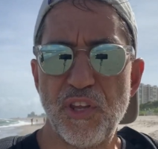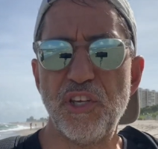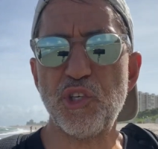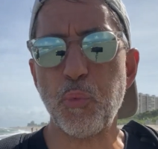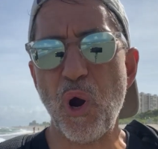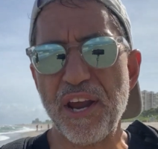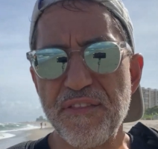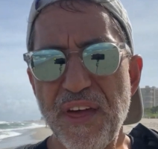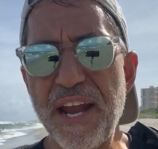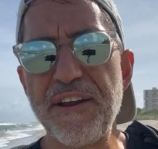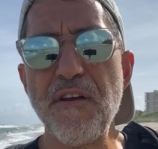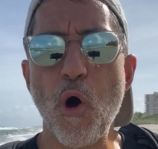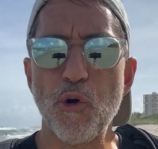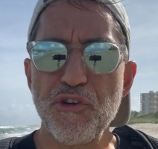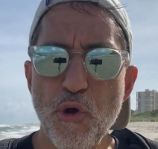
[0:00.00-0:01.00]
This way
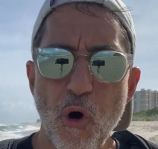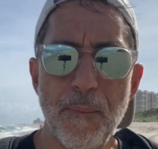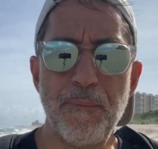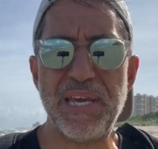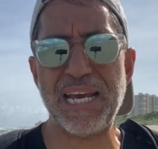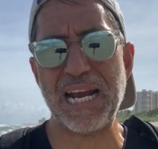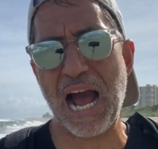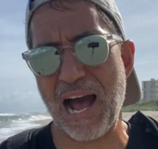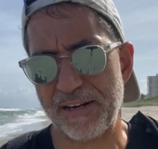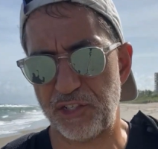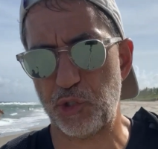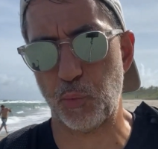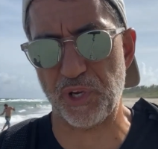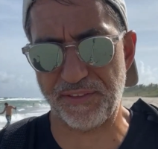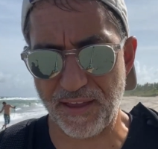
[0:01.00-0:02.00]
they know you're being
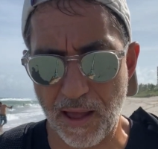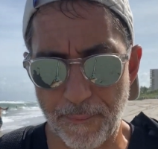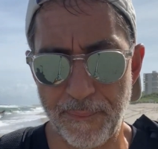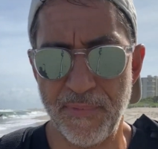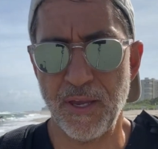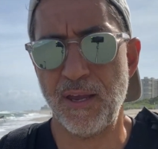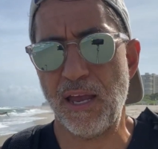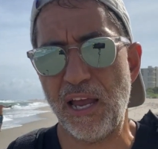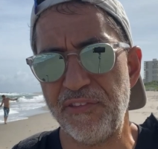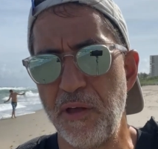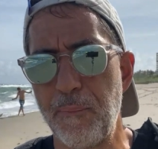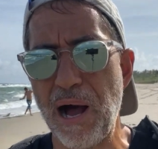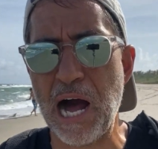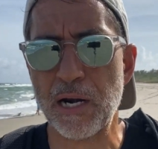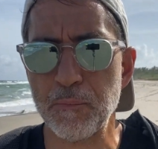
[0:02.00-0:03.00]
honest with them.
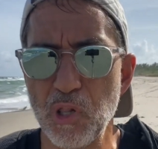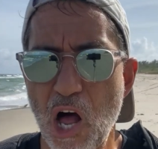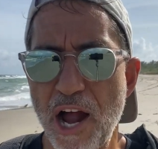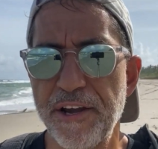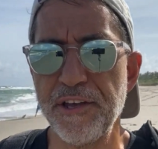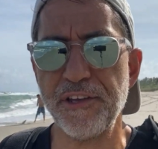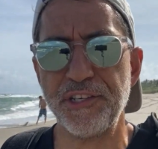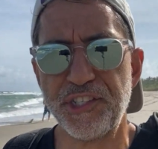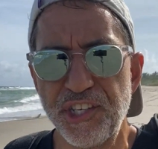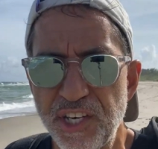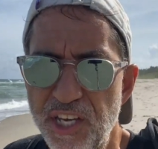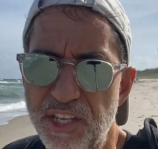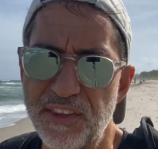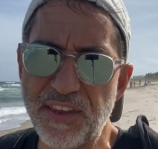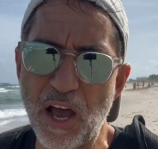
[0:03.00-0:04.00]
And the bottom line is,
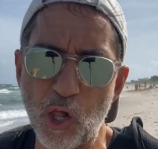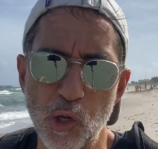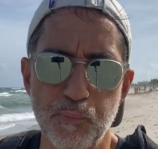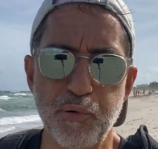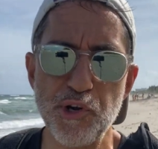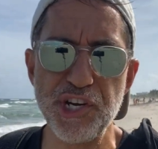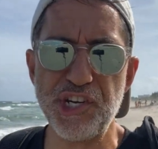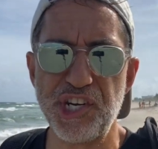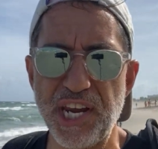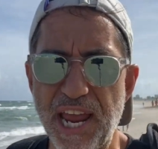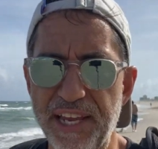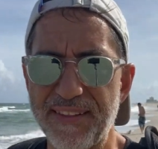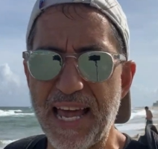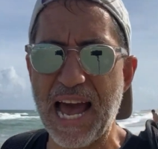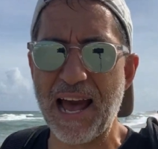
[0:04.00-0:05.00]
they'll
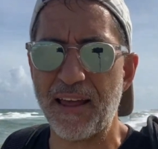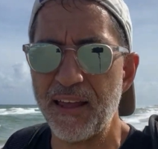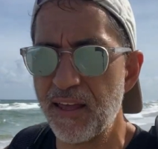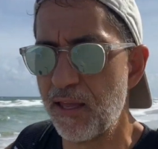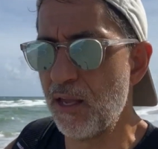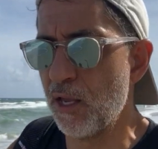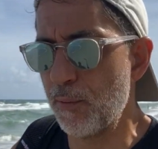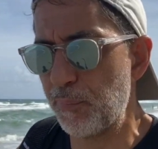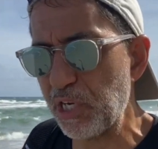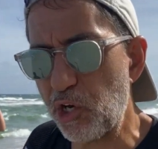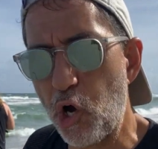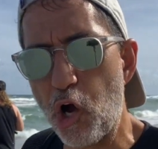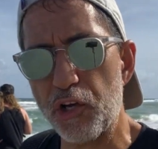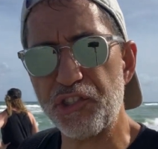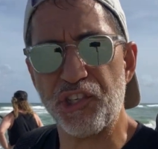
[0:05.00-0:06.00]
appreciate that
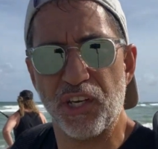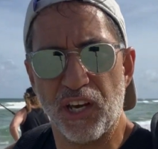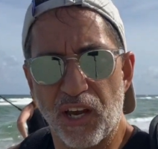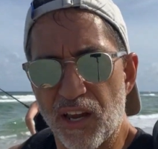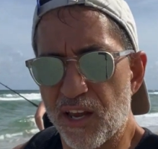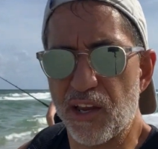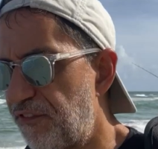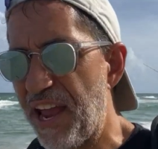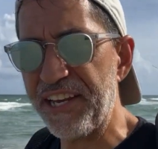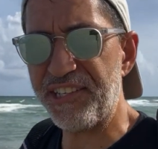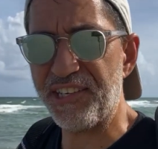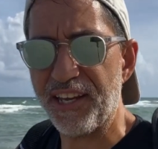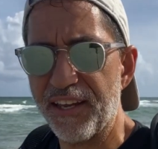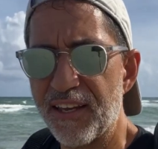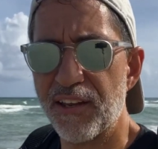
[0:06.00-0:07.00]
because,
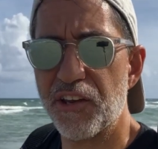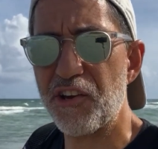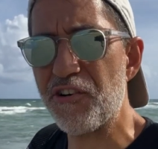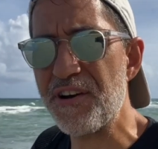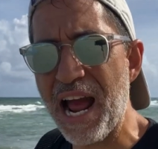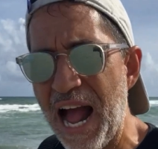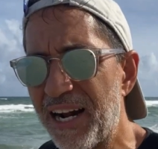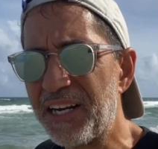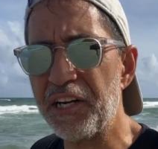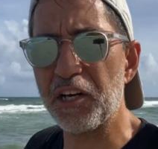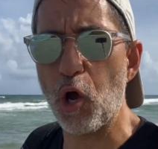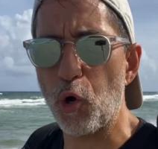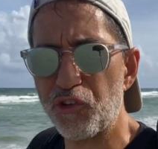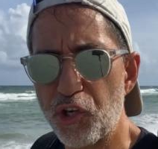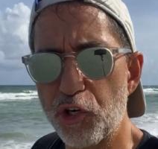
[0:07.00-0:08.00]
face it, you're not
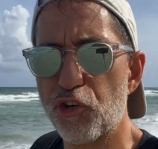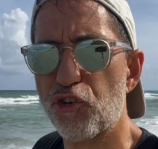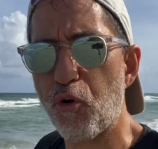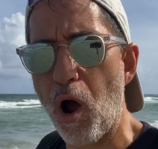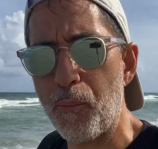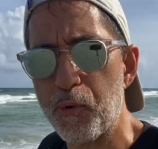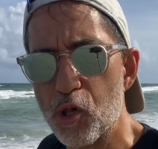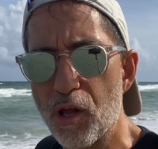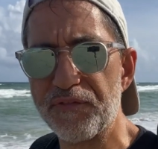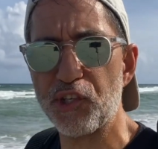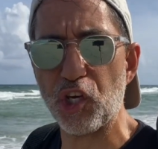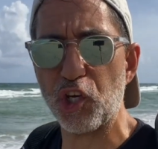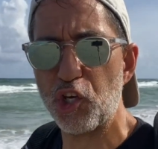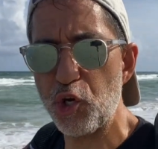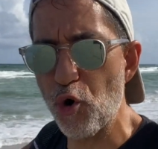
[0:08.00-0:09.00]
going to go to the trouble of
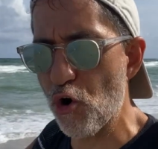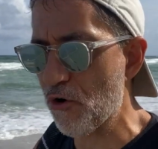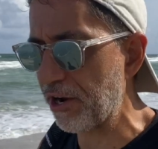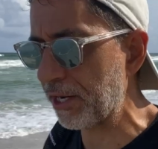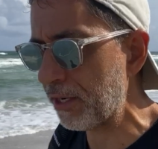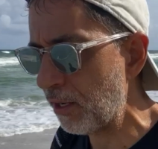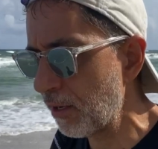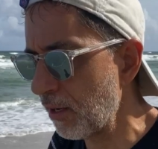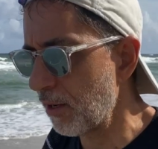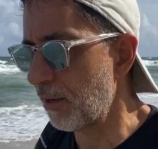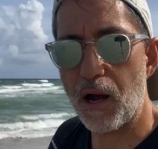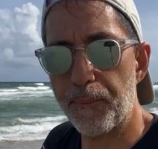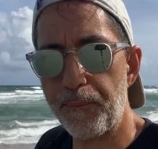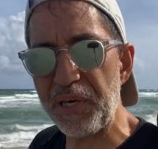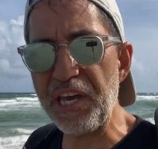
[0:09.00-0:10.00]
securing
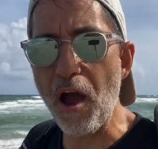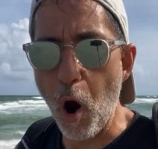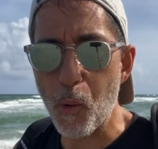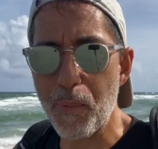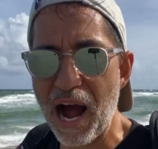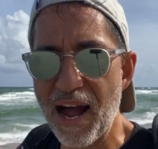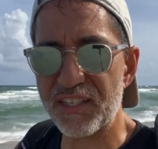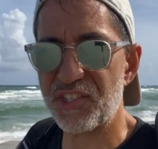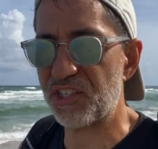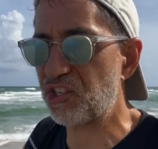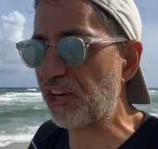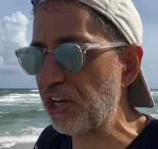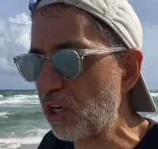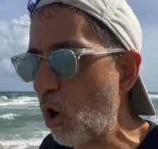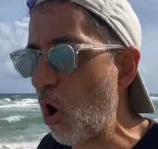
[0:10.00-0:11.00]
a P.O. box
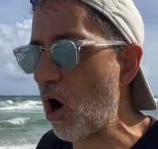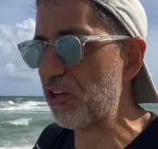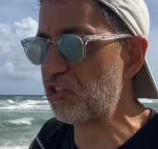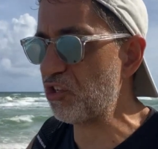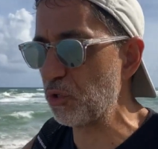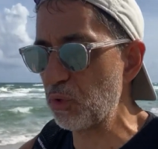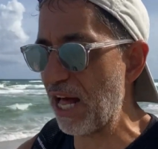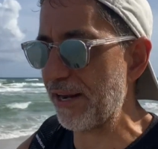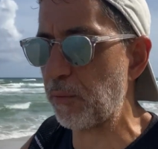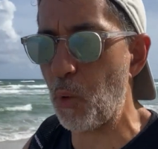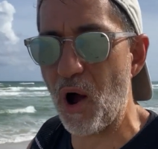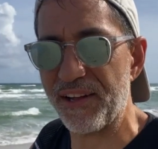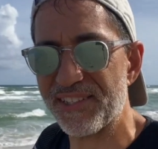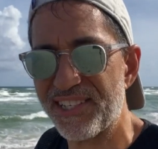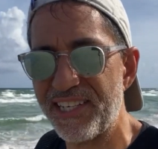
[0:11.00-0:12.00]
that's going to cost you like,
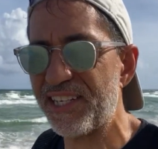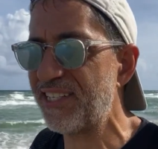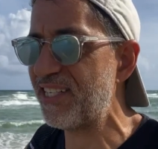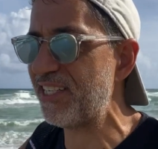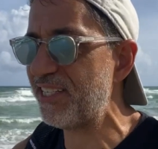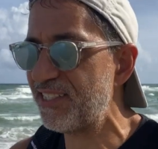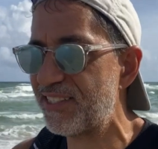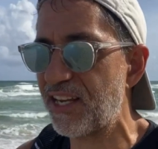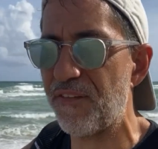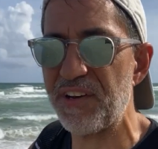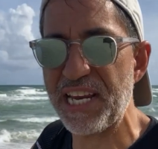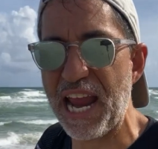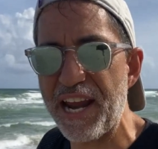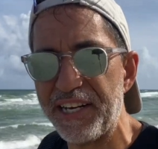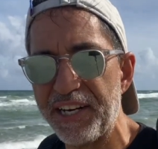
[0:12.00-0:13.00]
what, $60,
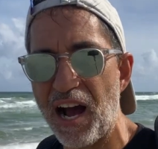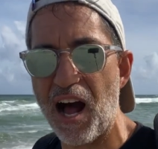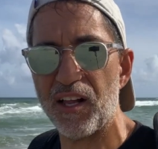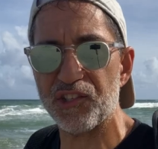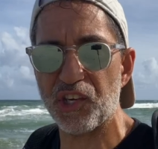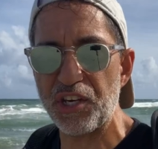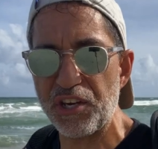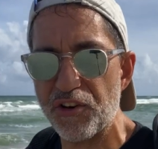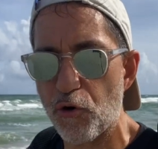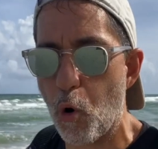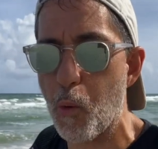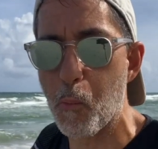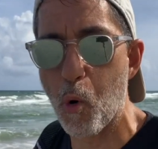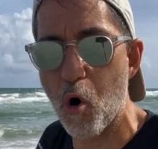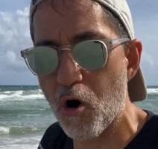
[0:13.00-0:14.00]
$70, $80 a year
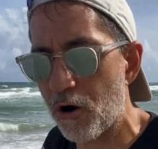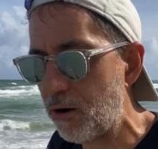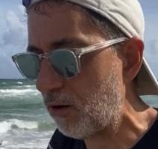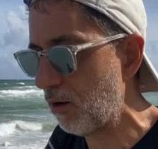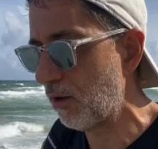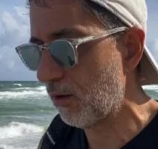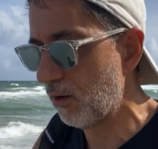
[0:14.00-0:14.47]
or more?